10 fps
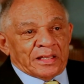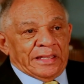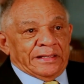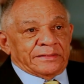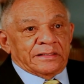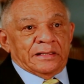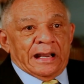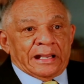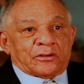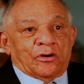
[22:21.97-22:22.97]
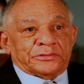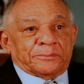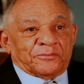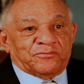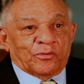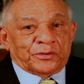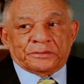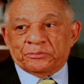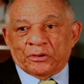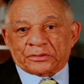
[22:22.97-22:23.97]
And I called number 4 in
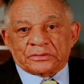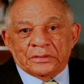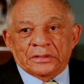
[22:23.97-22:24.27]
the book.